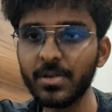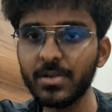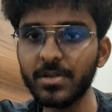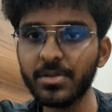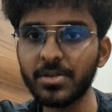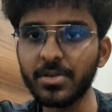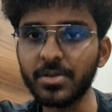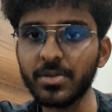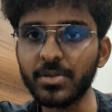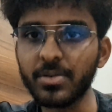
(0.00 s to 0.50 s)

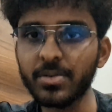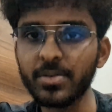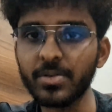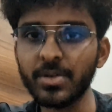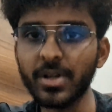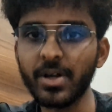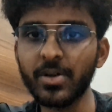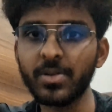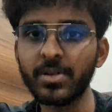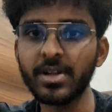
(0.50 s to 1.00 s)
So
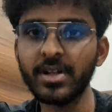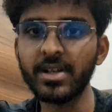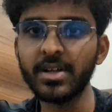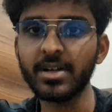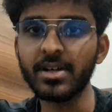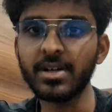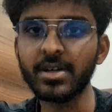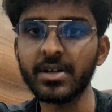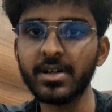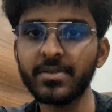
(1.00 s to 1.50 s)
now
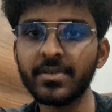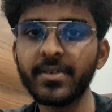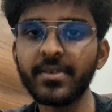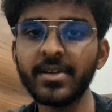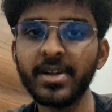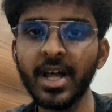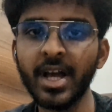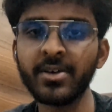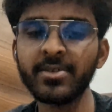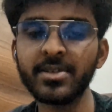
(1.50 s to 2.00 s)
we
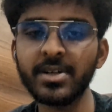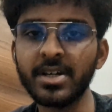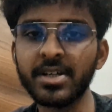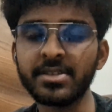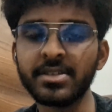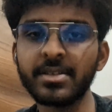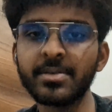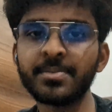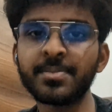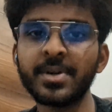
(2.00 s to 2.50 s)
will have a
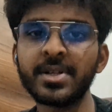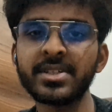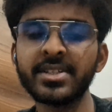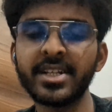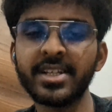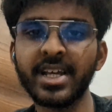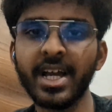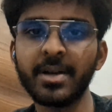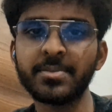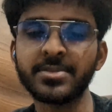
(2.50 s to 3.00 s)
simple
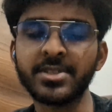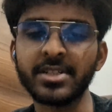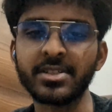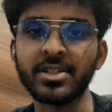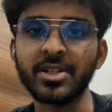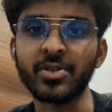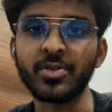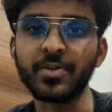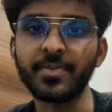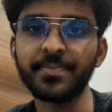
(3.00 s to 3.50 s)
recapture
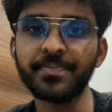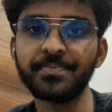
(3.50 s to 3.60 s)
now.